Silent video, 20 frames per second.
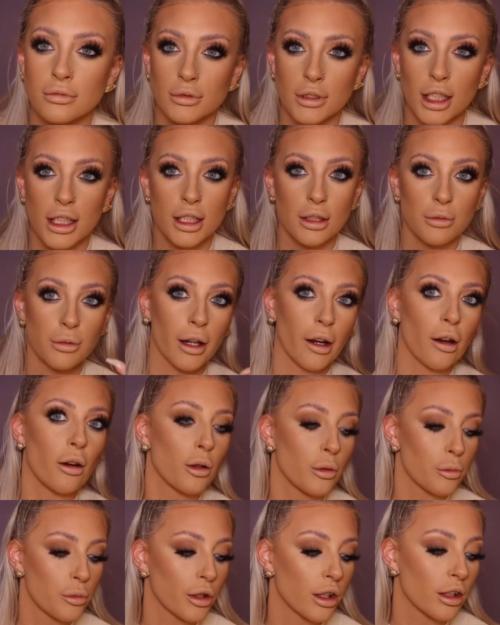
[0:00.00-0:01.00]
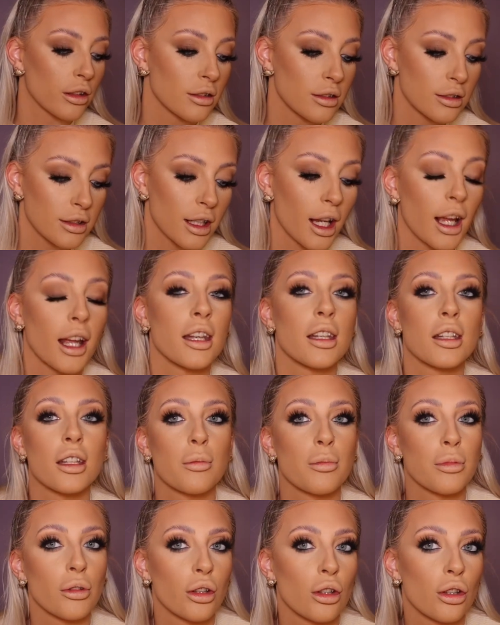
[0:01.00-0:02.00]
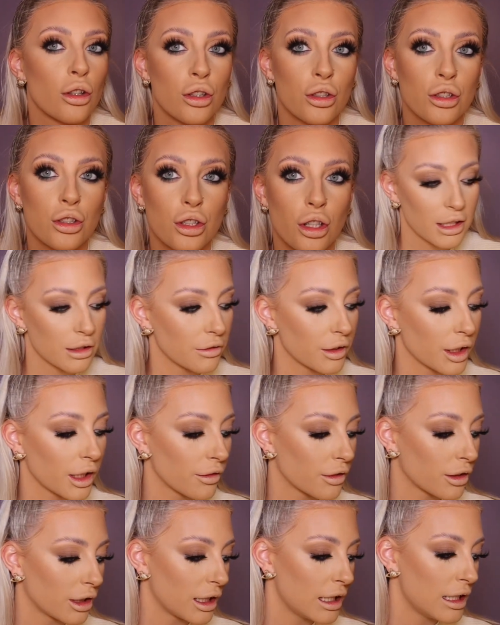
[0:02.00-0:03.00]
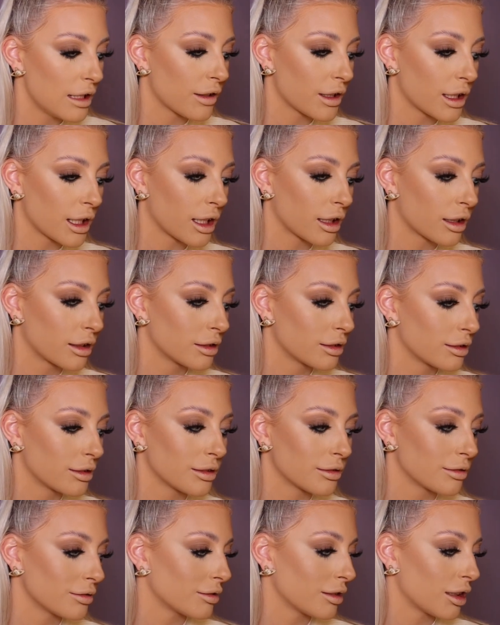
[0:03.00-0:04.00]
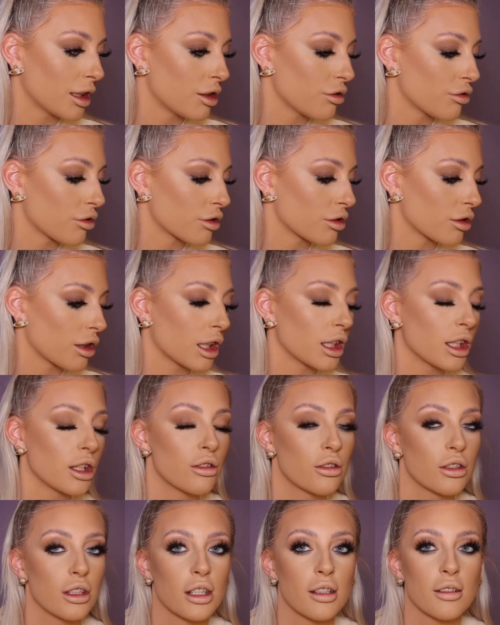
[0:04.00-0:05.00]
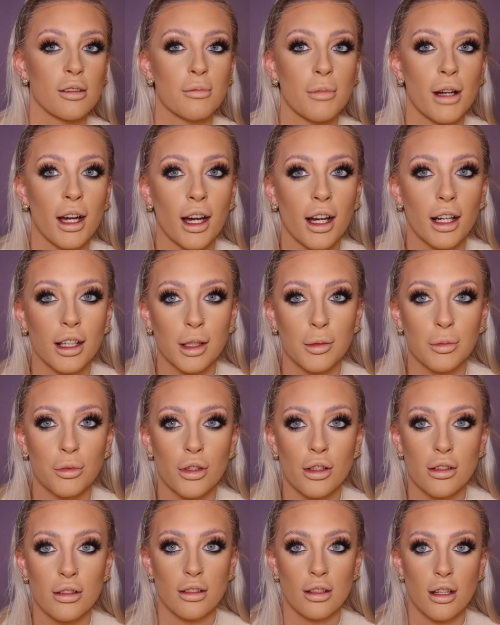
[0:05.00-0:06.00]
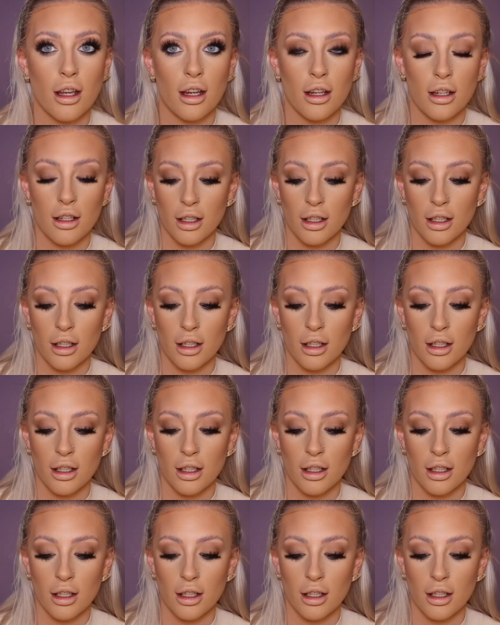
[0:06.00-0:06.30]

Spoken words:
This is where I would bronze and blush. I don't think I've got either in drugstore. I usually use MAC bronzer.